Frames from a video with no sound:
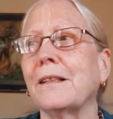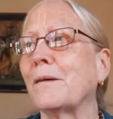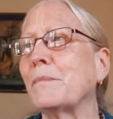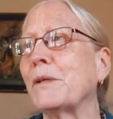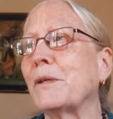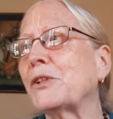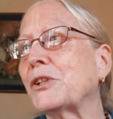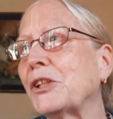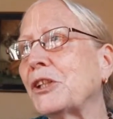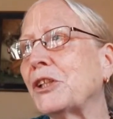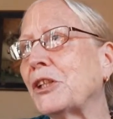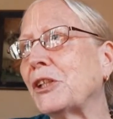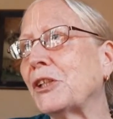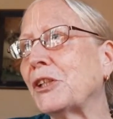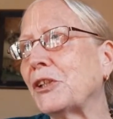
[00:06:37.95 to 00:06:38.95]
a
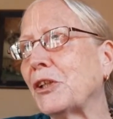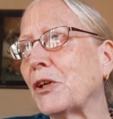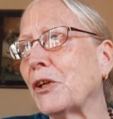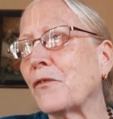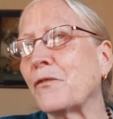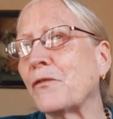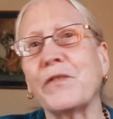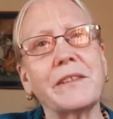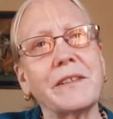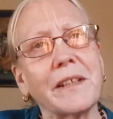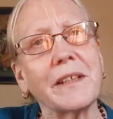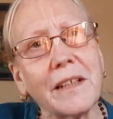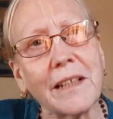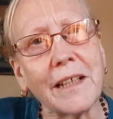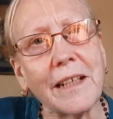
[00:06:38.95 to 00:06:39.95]
mission, you know,
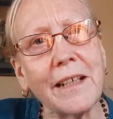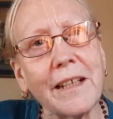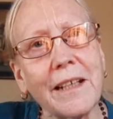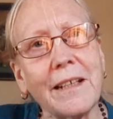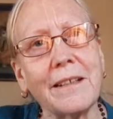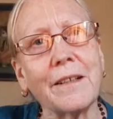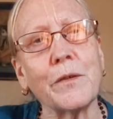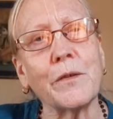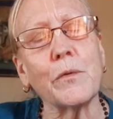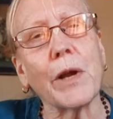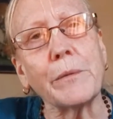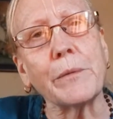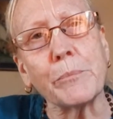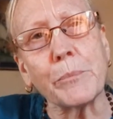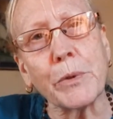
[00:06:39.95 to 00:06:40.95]
physically, he didn't
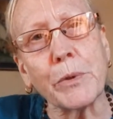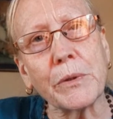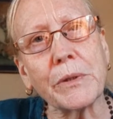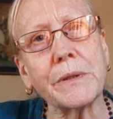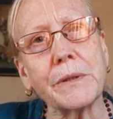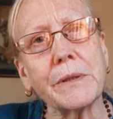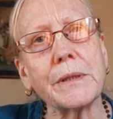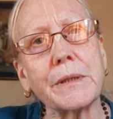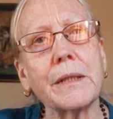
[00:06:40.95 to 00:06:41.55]
write books,